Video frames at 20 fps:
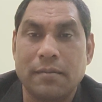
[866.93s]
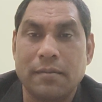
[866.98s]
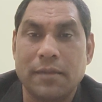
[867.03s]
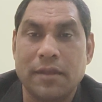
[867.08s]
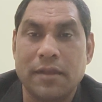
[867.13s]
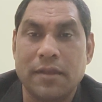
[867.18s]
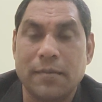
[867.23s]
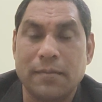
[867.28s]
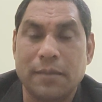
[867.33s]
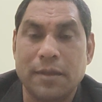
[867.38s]

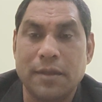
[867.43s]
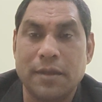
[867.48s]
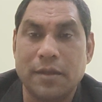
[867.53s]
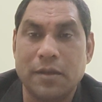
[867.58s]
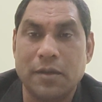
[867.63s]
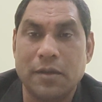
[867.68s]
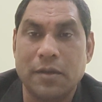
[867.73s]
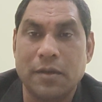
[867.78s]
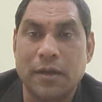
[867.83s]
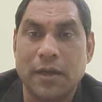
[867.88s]
this
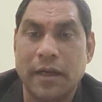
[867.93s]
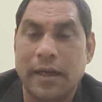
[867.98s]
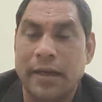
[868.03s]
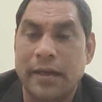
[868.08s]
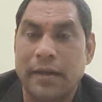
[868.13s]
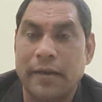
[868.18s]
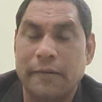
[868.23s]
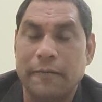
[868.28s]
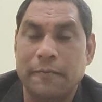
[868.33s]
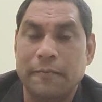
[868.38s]
video
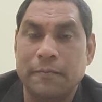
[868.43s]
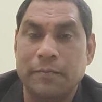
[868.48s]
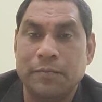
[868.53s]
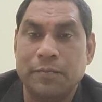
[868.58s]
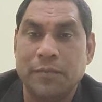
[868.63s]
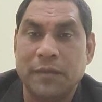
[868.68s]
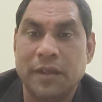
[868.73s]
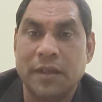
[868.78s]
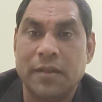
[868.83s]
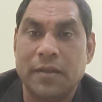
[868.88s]
and
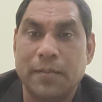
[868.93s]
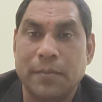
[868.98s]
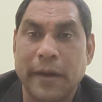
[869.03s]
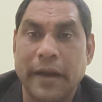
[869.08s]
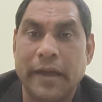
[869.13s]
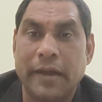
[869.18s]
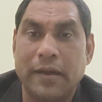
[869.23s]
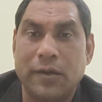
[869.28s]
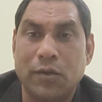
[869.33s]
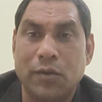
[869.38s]

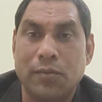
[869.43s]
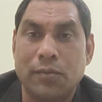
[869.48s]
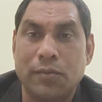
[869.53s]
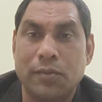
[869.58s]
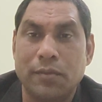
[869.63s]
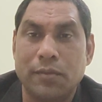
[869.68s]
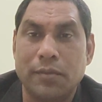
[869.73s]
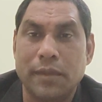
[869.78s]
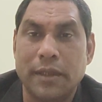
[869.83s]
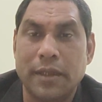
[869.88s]
inspire
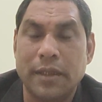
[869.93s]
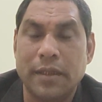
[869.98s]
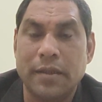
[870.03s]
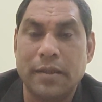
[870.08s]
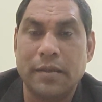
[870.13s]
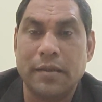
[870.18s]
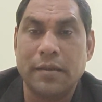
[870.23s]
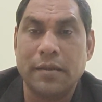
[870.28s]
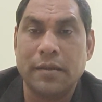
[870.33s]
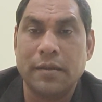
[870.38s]
to
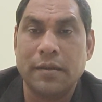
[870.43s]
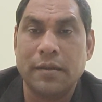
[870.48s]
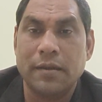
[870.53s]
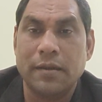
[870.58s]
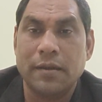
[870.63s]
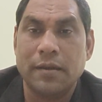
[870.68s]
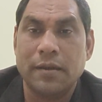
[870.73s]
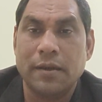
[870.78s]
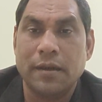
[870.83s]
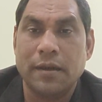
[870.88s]
me
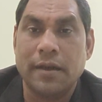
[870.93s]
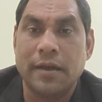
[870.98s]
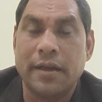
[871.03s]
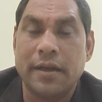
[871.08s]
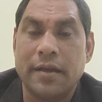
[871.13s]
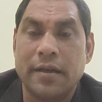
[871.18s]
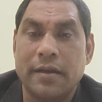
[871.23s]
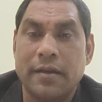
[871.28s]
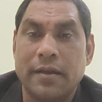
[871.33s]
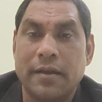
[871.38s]

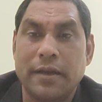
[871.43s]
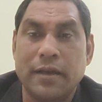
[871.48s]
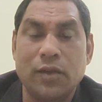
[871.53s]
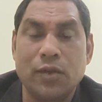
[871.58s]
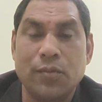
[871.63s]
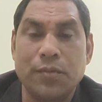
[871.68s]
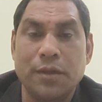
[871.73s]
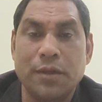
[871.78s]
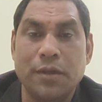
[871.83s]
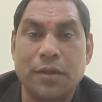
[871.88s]
create the
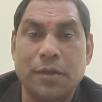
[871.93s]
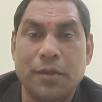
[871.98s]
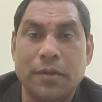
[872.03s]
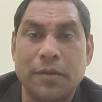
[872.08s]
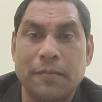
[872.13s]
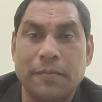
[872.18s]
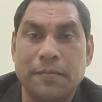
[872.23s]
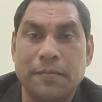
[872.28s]
new video